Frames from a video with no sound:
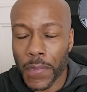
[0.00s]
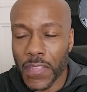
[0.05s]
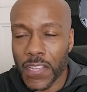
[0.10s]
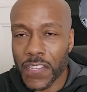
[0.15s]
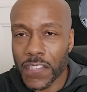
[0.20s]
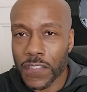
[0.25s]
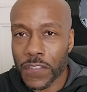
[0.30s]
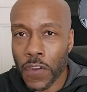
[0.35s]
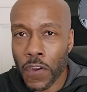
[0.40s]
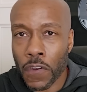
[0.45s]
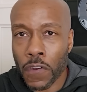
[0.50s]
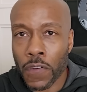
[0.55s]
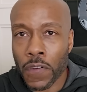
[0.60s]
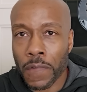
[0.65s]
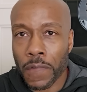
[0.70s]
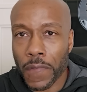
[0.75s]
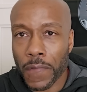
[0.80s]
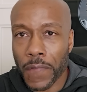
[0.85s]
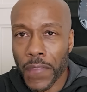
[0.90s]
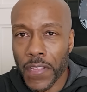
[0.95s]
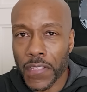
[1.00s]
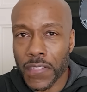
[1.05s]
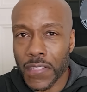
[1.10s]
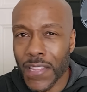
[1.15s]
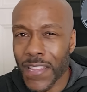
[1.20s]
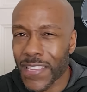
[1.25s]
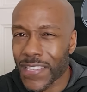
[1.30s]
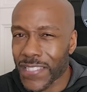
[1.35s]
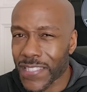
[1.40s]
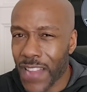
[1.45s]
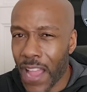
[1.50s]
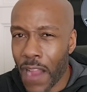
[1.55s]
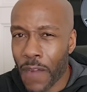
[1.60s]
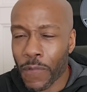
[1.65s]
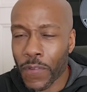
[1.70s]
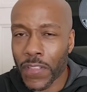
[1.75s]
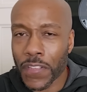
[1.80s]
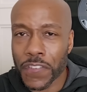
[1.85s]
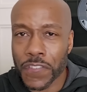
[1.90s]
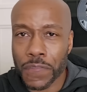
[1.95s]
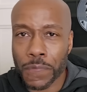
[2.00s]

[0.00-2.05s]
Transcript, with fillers: But these turn of events is not really